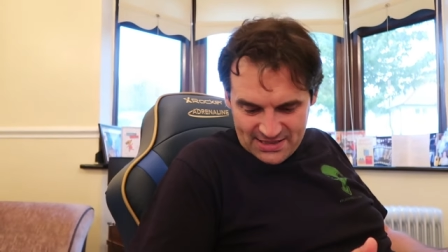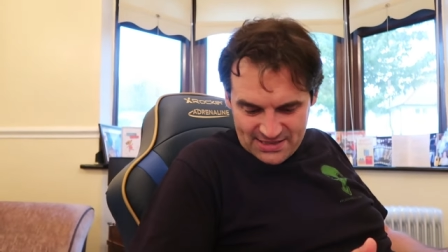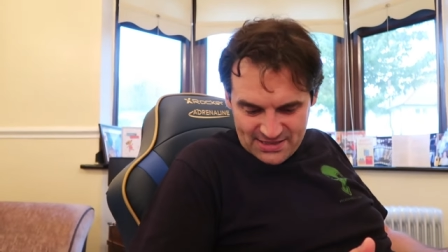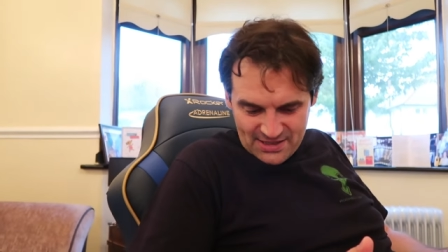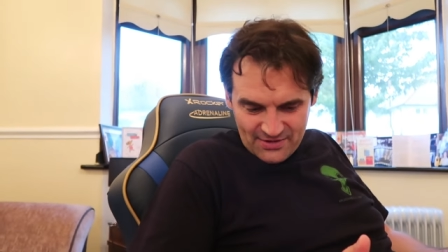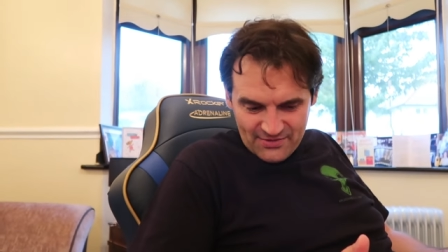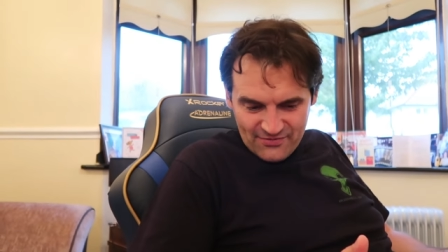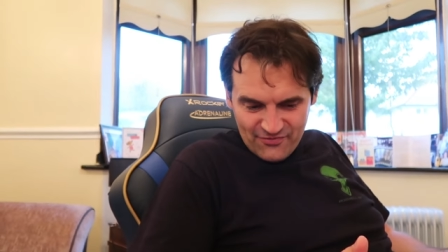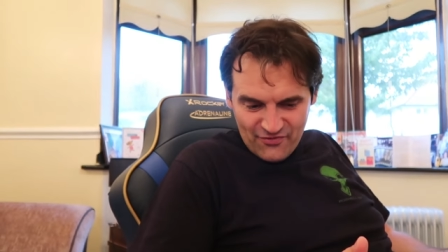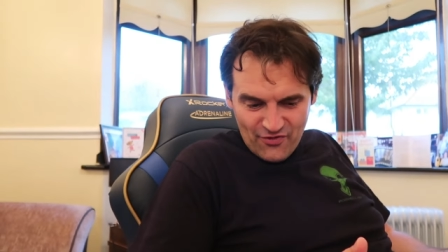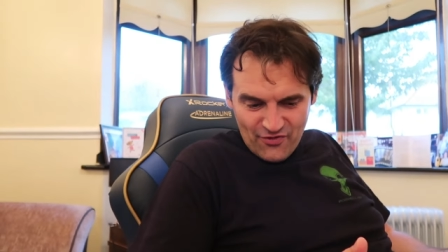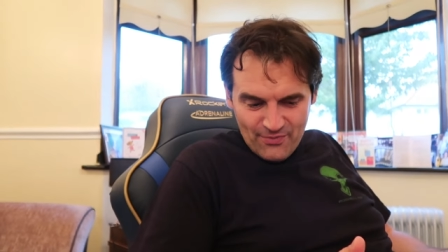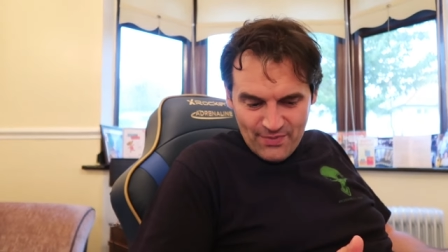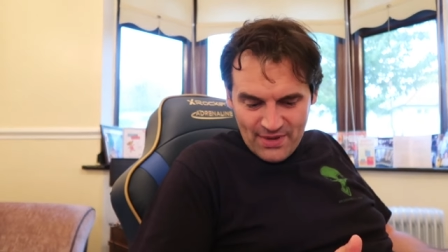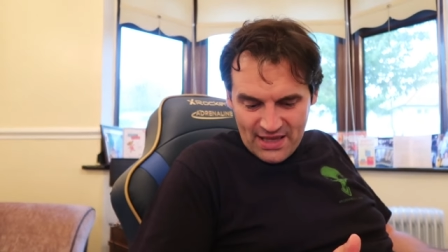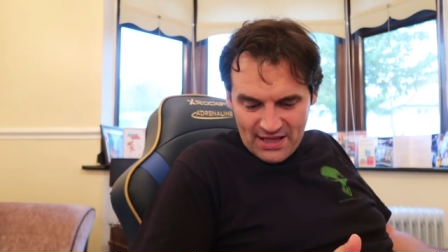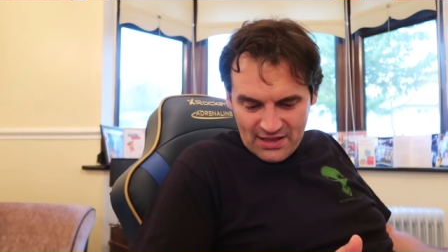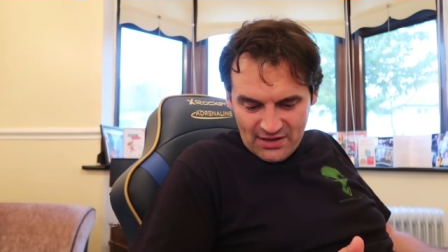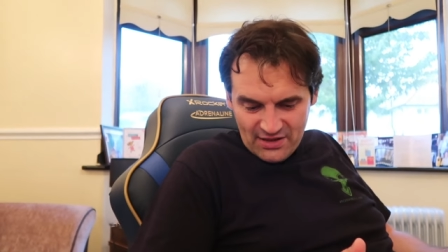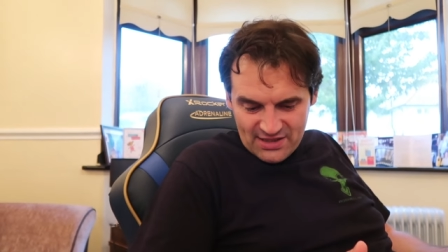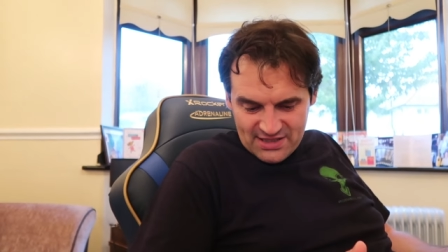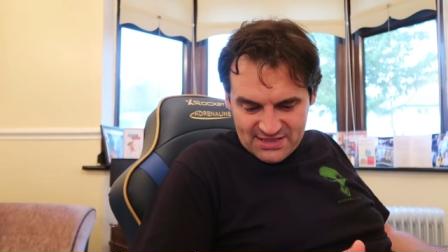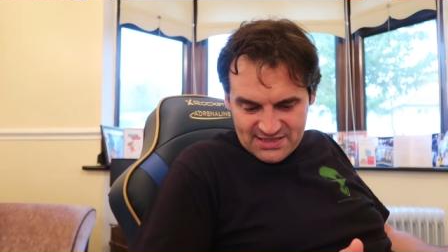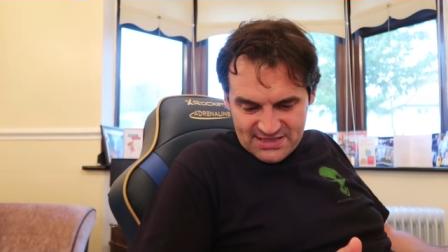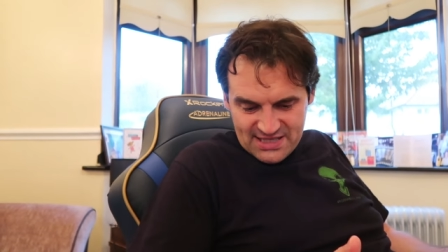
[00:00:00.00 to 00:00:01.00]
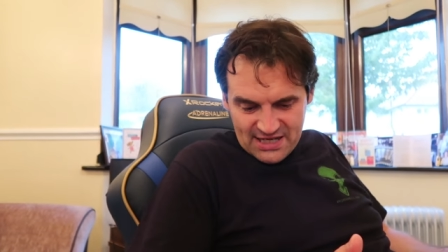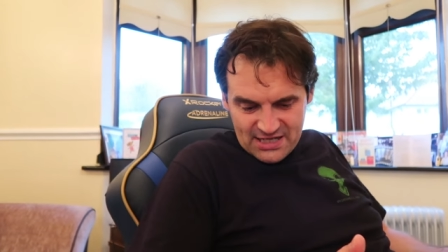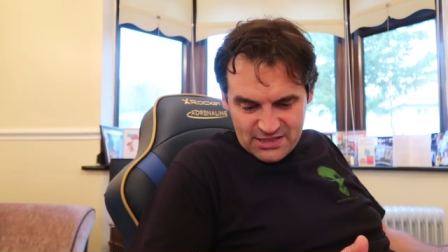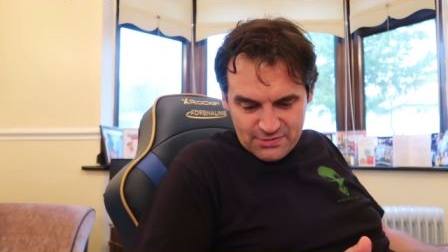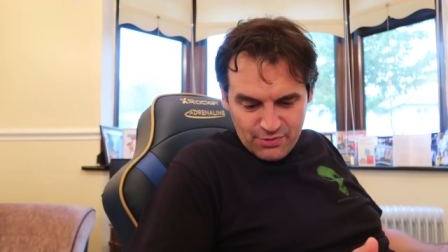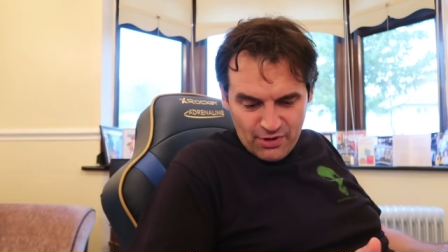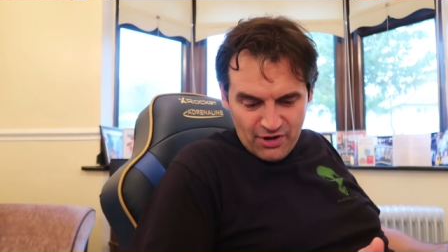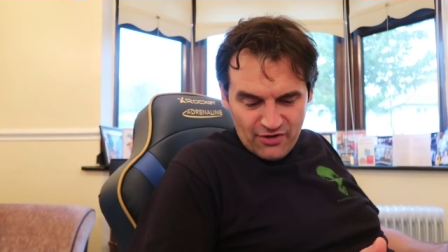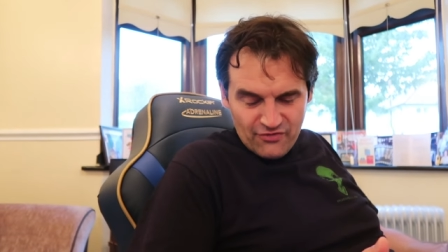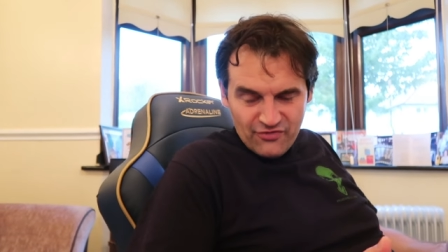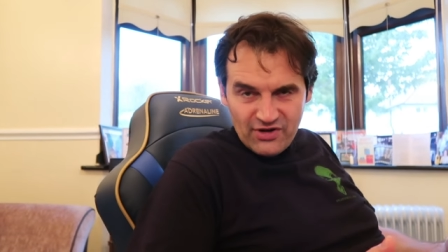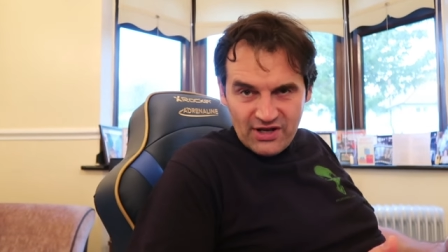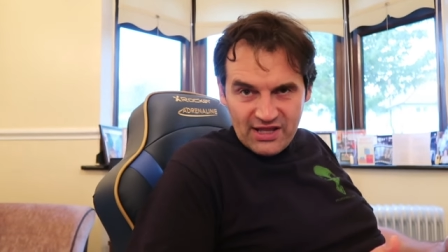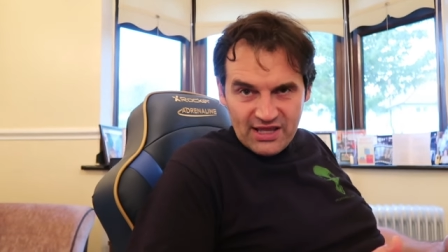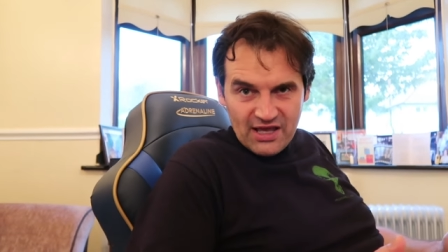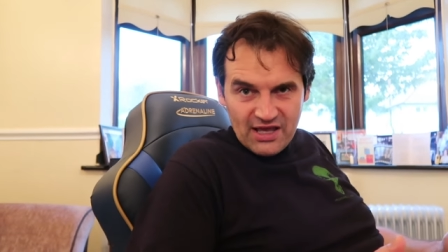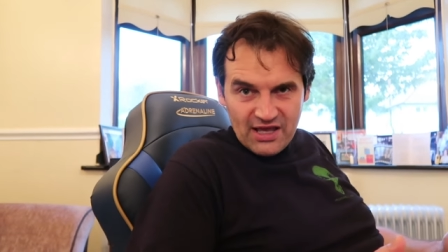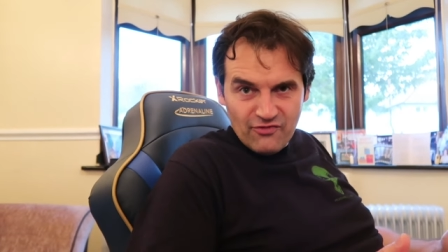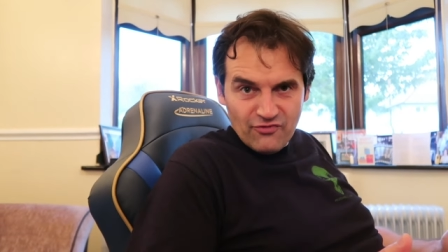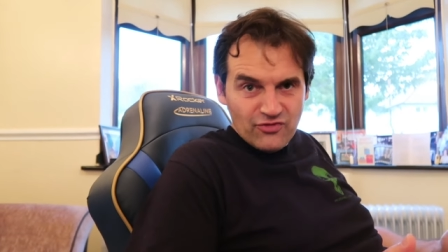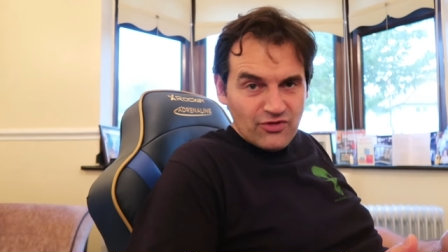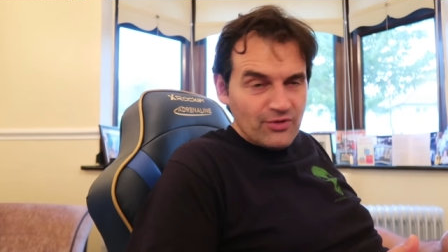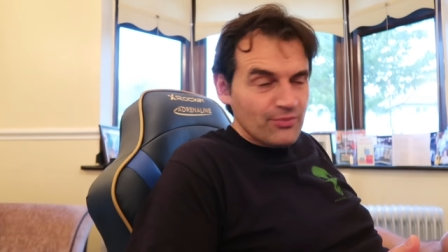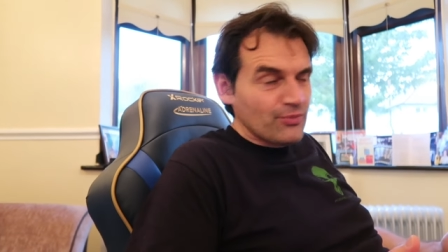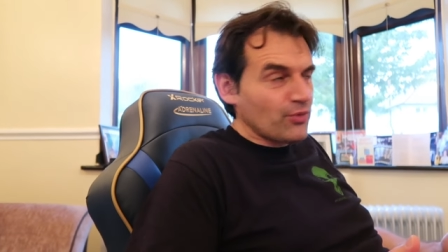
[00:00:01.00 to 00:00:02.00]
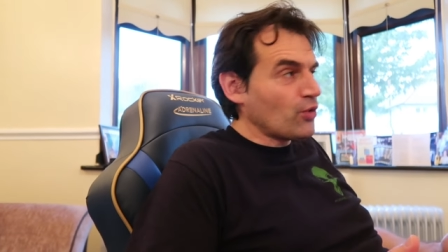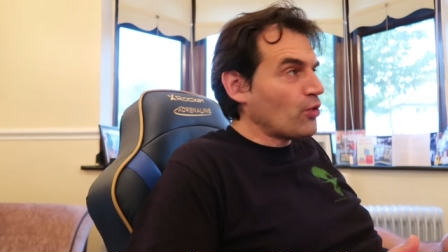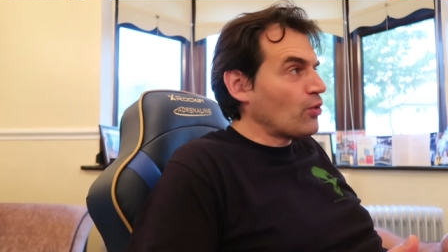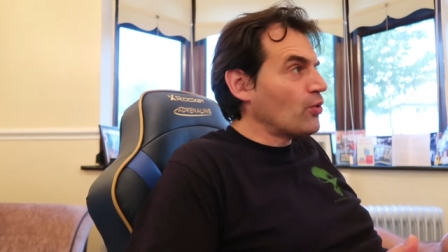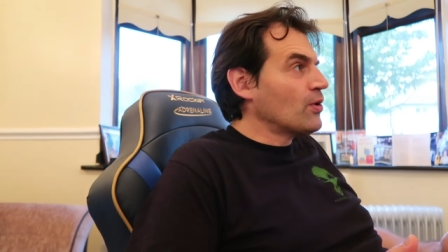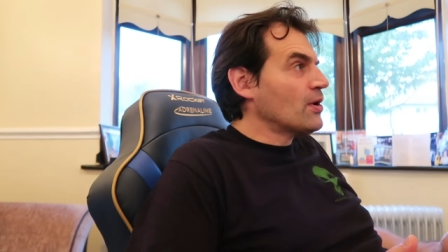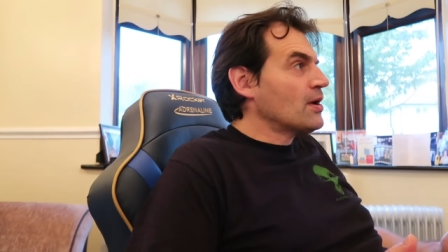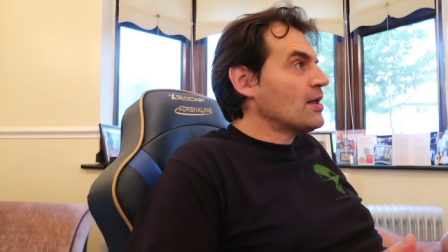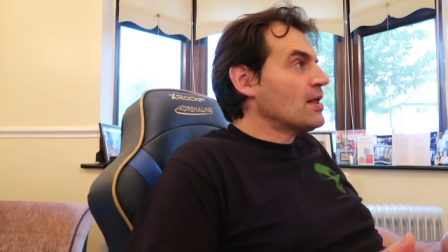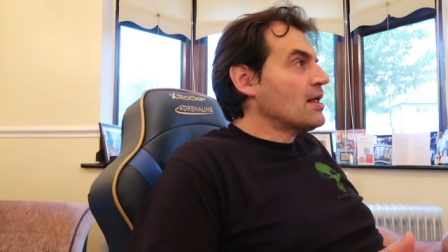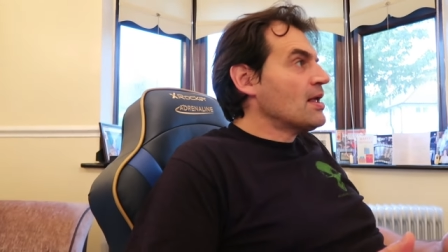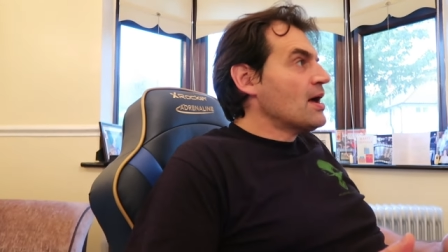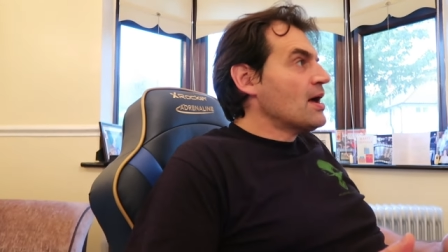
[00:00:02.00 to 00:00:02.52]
It's, for me, like I said, it's perfectly comfortable.